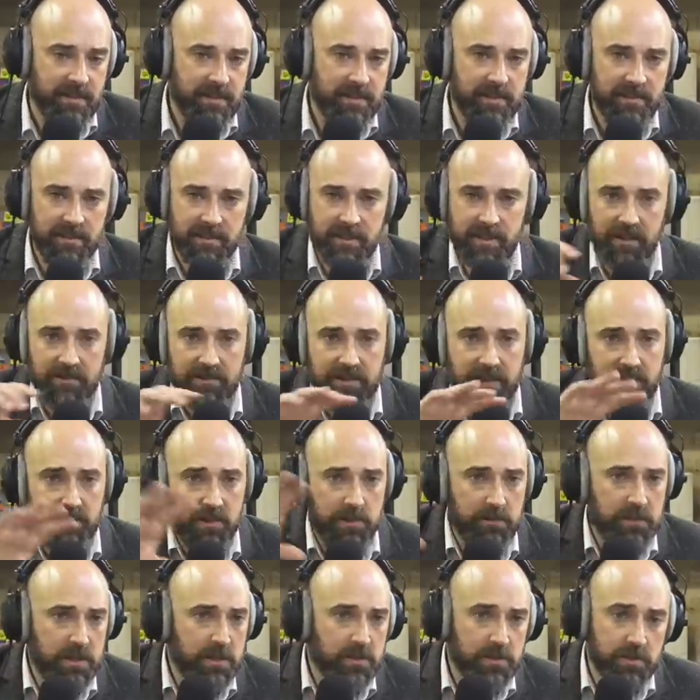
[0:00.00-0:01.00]
you know give
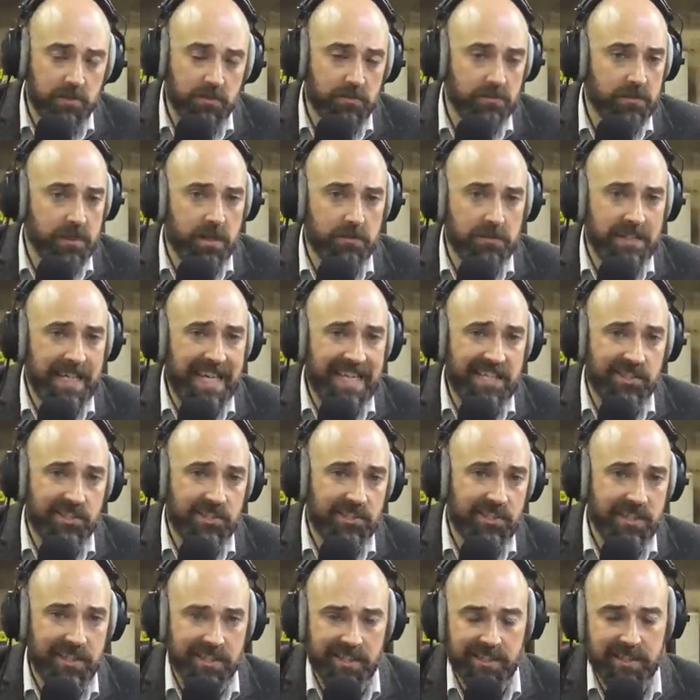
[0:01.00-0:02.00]
you musical
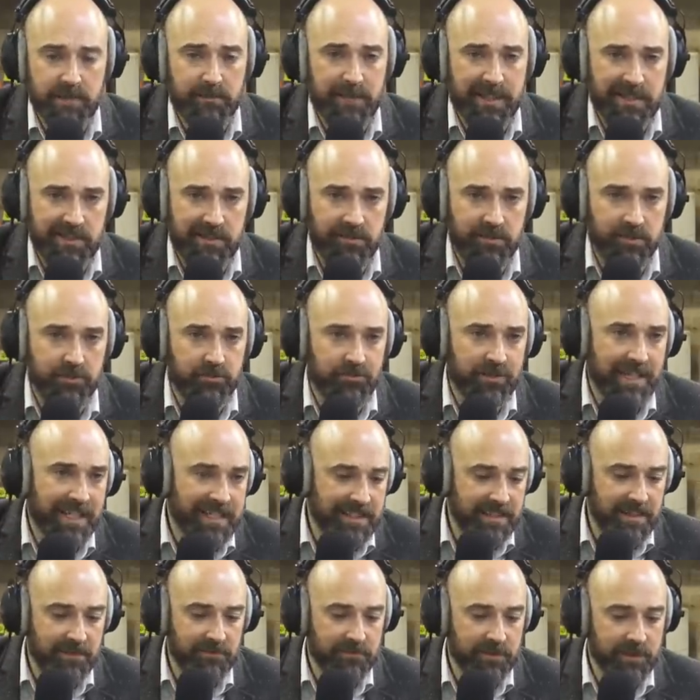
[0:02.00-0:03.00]
notation and expect you to
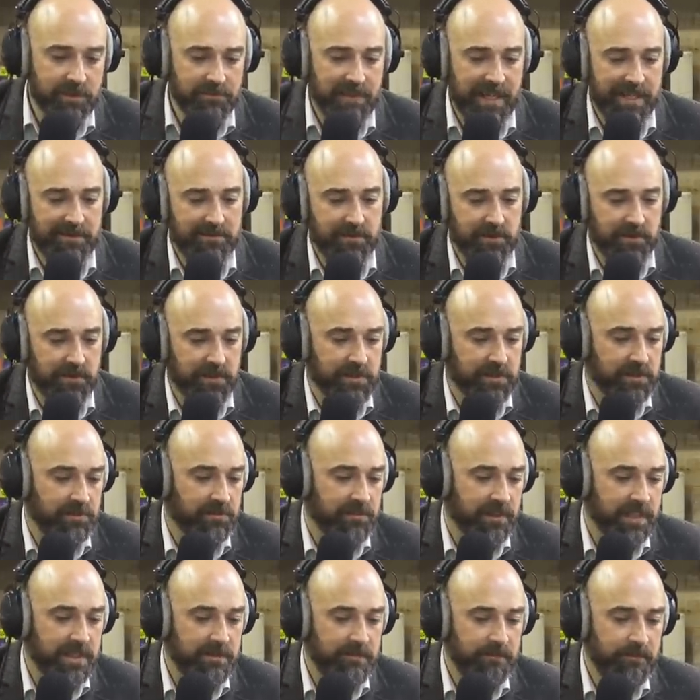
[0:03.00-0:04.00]
drag notes around on the
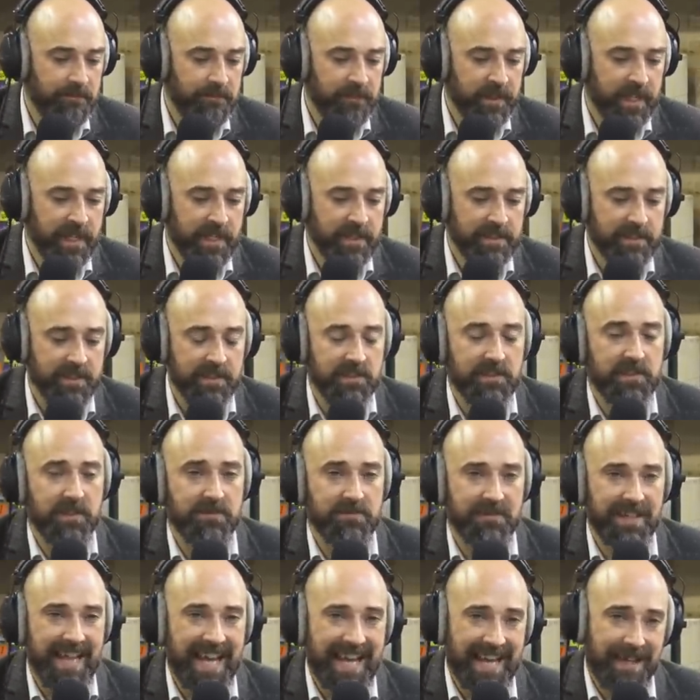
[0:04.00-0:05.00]
screen so you
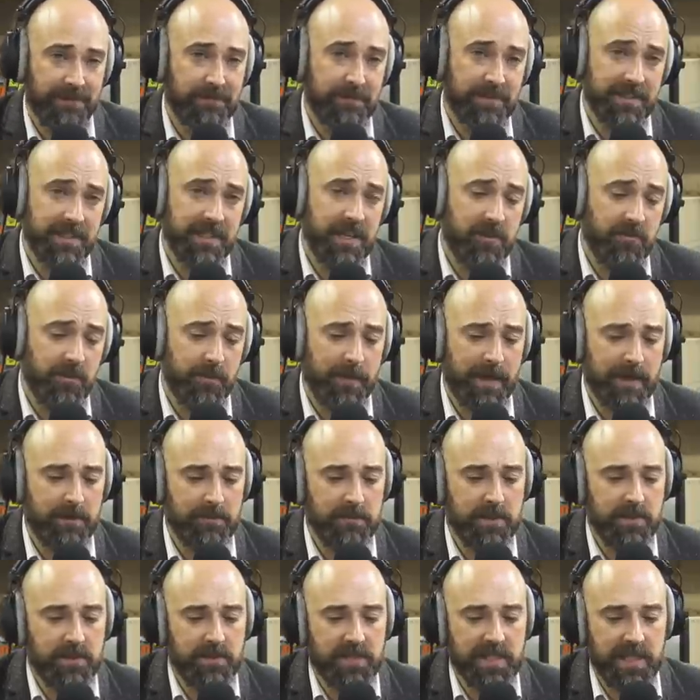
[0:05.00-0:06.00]
don't have to know about
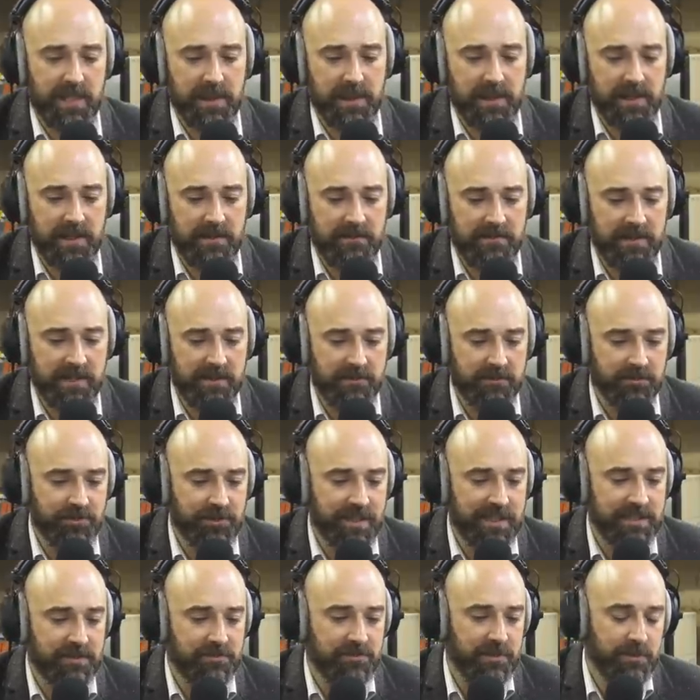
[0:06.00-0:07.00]
music theory or
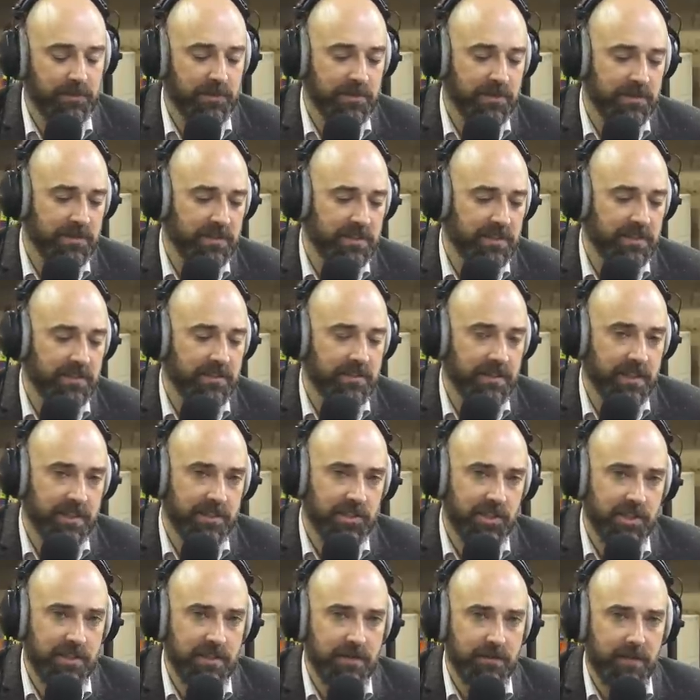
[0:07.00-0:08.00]
transcription to
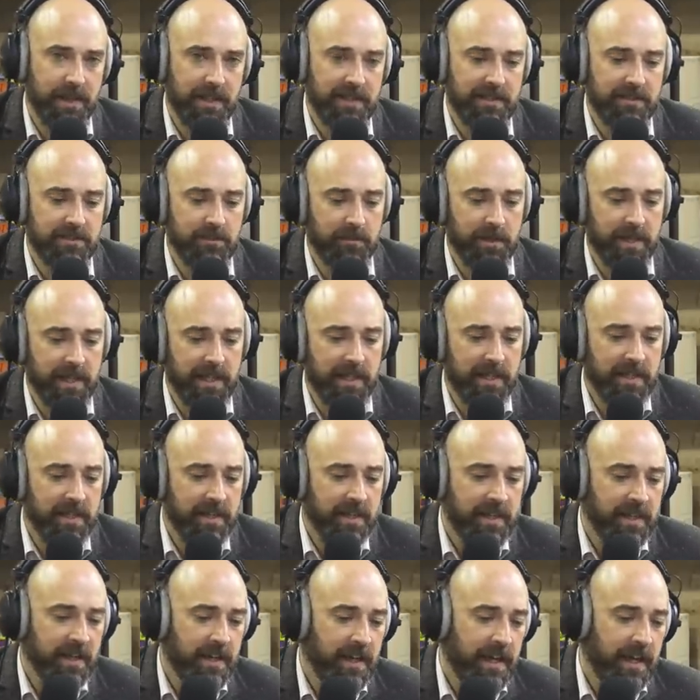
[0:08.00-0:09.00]
achieve things with it
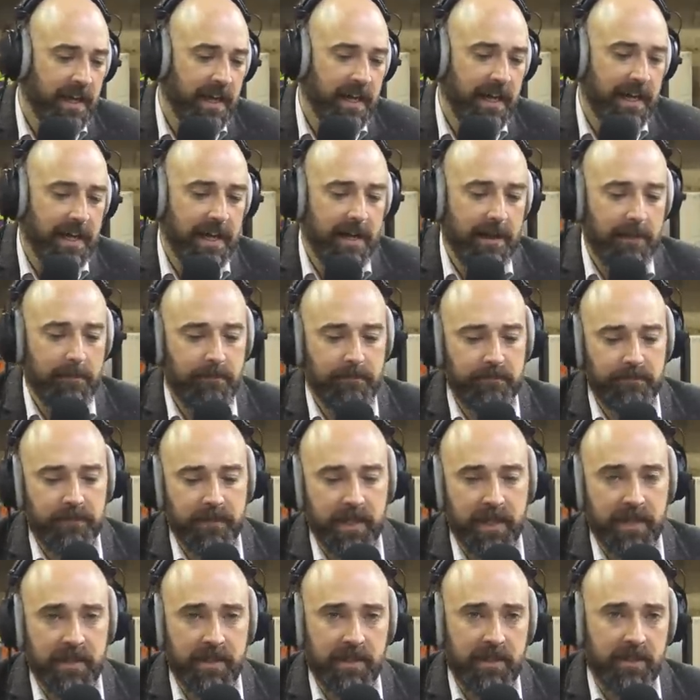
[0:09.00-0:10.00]
um,
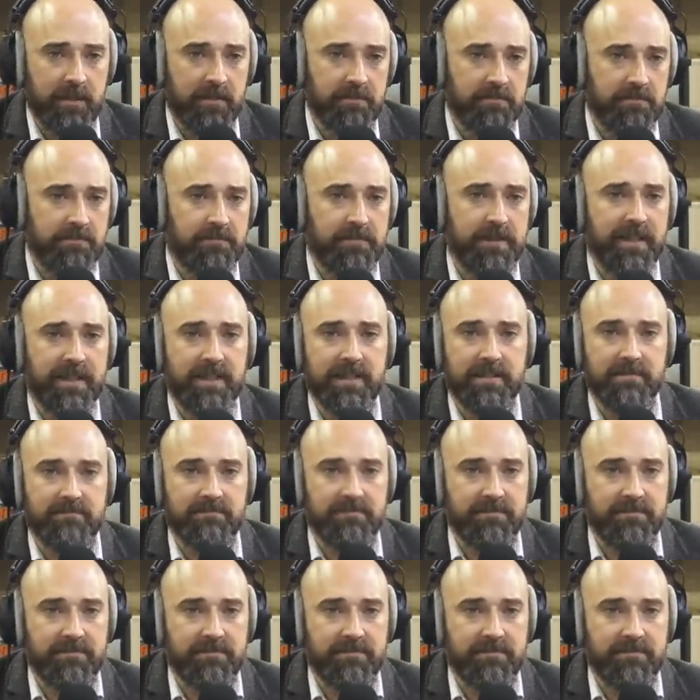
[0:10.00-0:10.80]
but